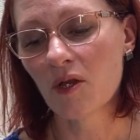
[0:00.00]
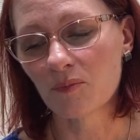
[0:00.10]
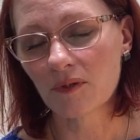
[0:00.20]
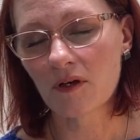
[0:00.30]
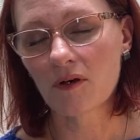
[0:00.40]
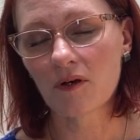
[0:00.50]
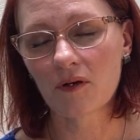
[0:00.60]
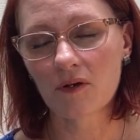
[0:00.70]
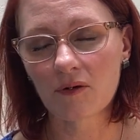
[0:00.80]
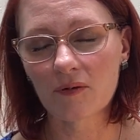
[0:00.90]

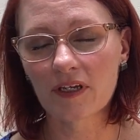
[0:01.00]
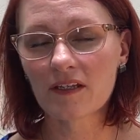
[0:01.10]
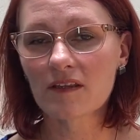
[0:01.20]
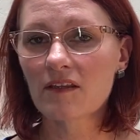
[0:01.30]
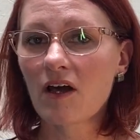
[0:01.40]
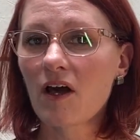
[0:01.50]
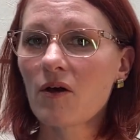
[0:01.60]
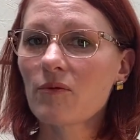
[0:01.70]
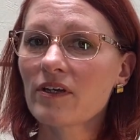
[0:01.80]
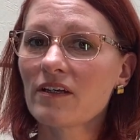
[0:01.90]
Blow in
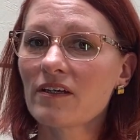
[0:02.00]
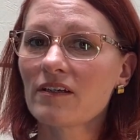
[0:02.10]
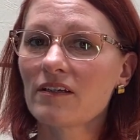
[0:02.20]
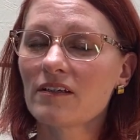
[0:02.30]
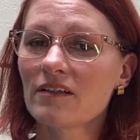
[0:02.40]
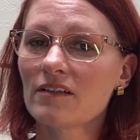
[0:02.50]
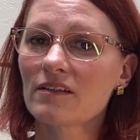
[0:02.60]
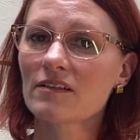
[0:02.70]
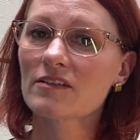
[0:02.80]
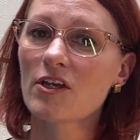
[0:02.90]
the
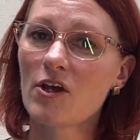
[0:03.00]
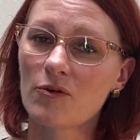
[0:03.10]
wind,